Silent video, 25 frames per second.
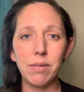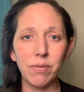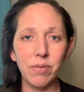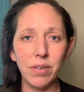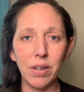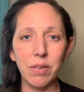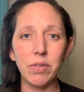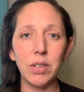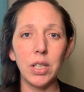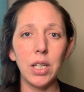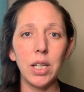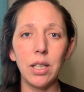
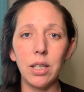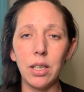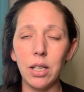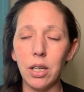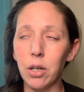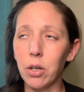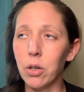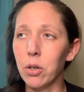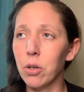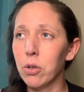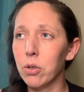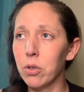15
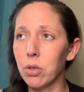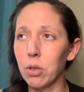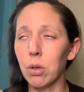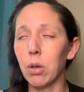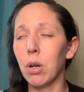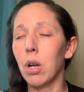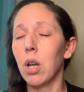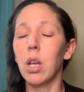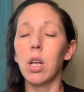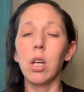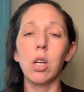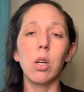years,
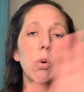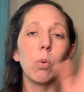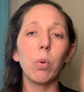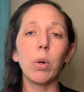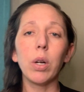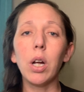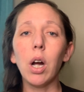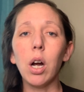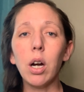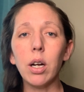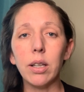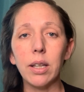or
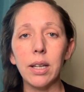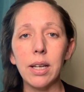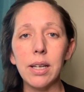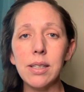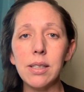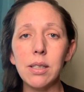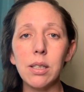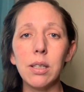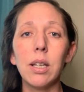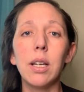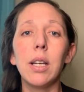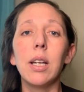
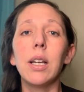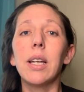regardless,